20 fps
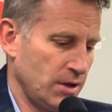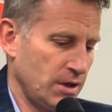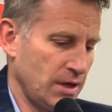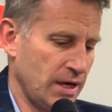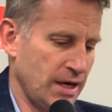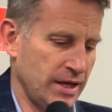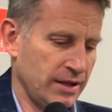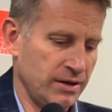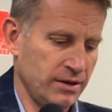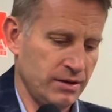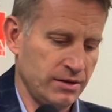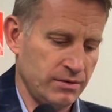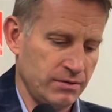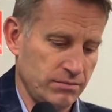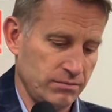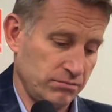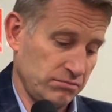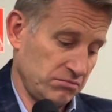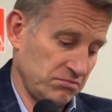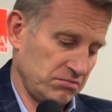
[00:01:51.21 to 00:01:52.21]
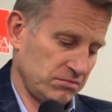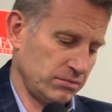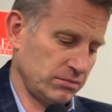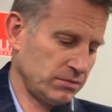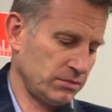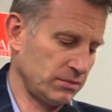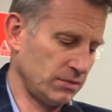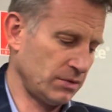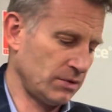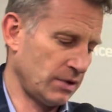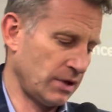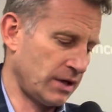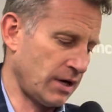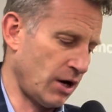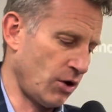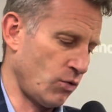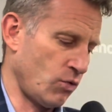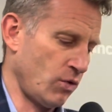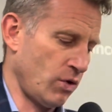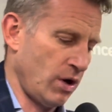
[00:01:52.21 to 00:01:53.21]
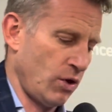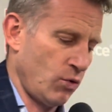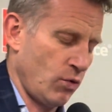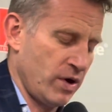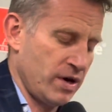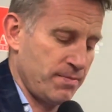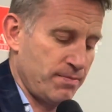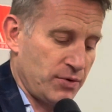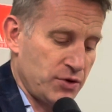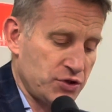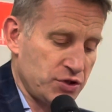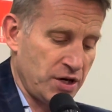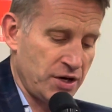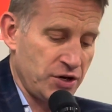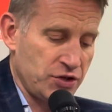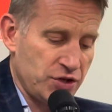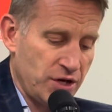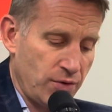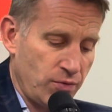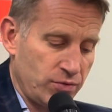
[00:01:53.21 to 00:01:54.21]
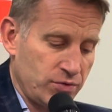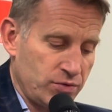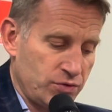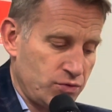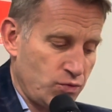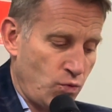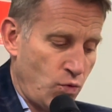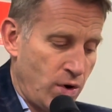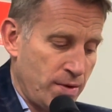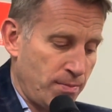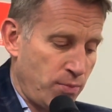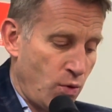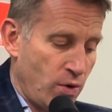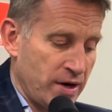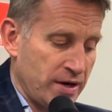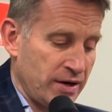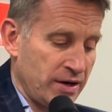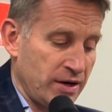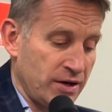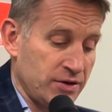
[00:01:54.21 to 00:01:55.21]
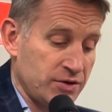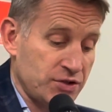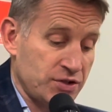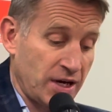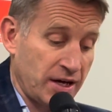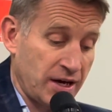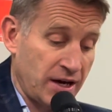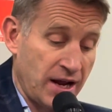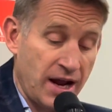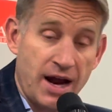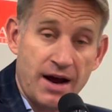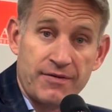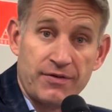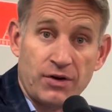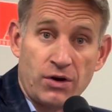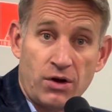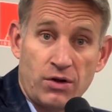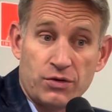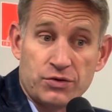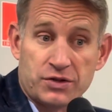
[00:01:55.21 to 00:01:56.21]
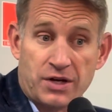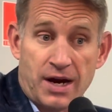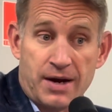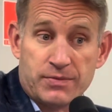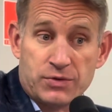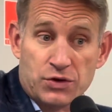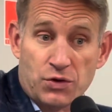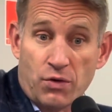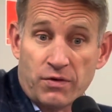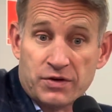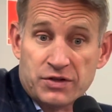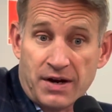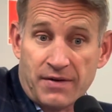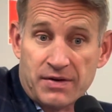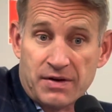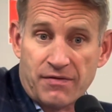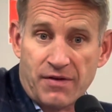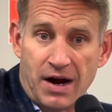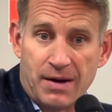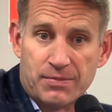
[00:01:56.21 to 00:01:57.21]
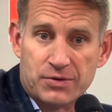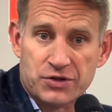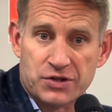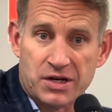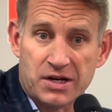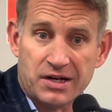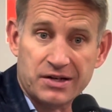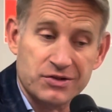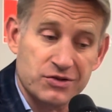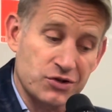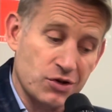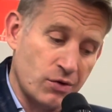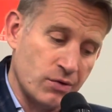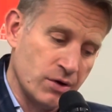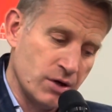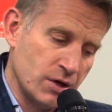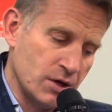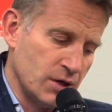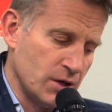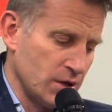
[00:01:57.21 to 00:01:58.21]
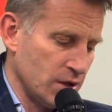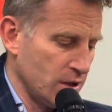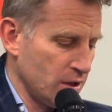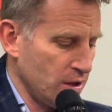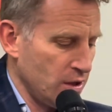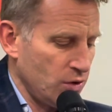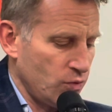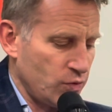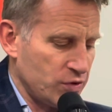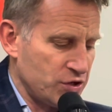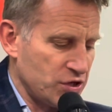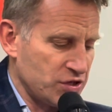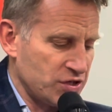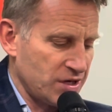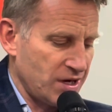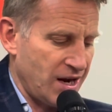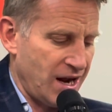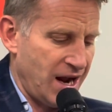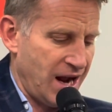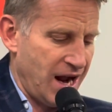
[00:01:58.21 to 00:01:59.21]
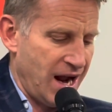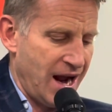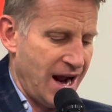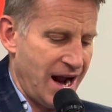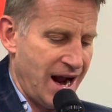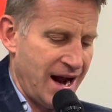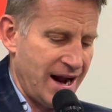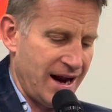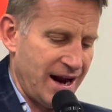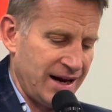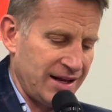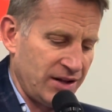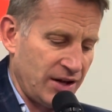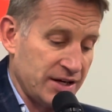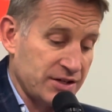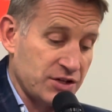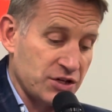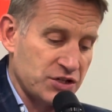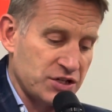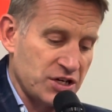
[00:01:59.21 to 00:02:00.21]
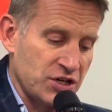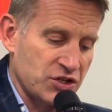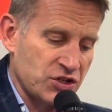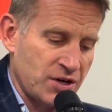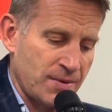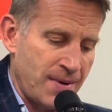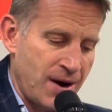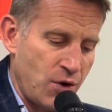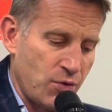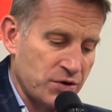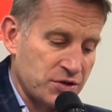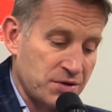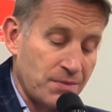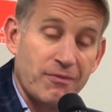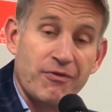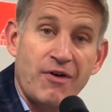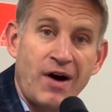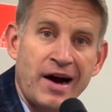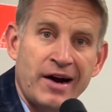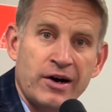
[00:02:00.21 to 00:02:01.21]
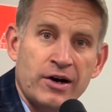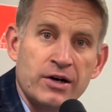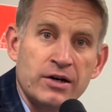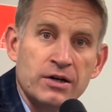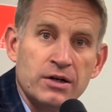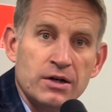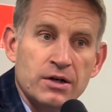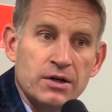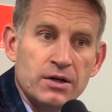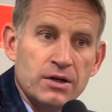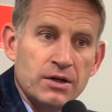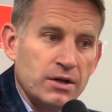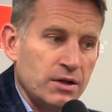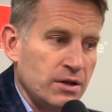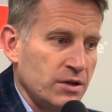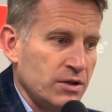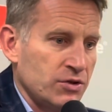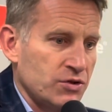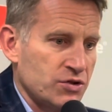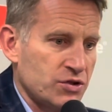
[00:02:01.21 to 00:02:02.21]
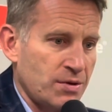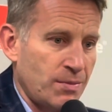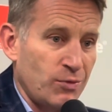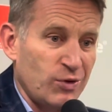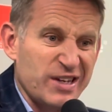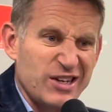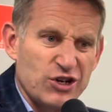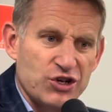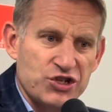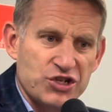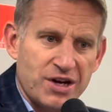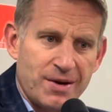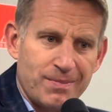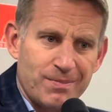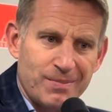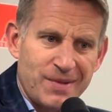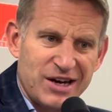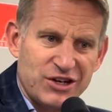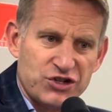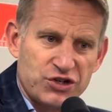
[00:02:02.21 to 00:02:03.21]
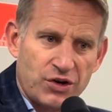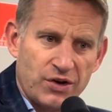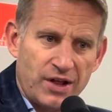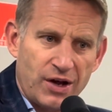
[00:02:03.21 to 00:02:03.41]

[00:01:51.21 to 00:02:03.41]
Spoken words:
And like our winning percentage at 1 point in the second half in all those games is over 75%. So we just, I'd like to see us come out with some fire, some leadership, make sure